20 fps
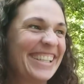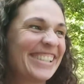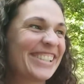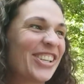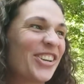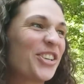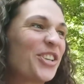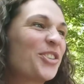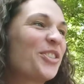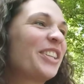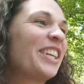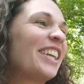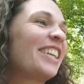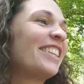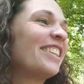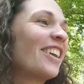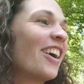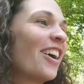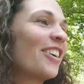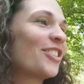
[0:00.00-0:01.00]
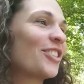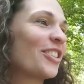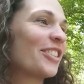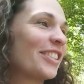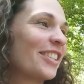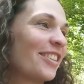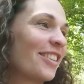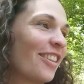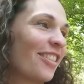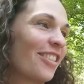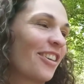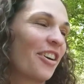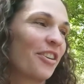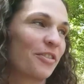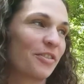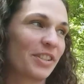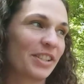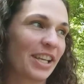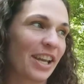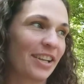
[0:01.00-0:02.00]
So you'd get nauseous at the thought
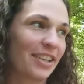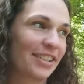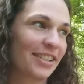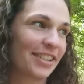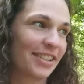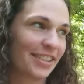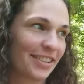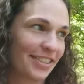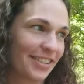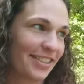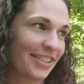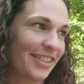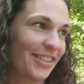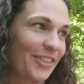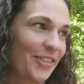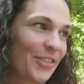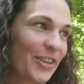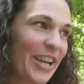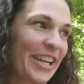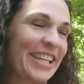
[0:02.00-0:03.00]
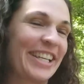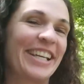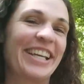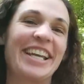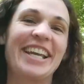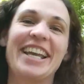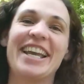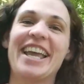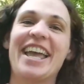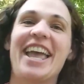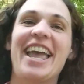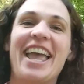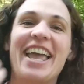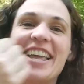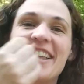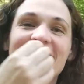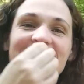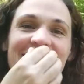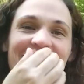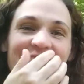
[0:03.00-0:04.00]
of sex, right?
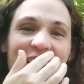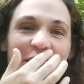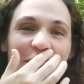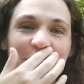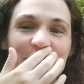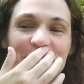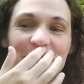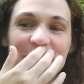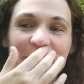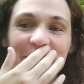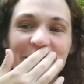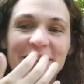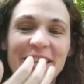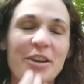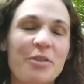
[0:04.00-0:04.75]
And They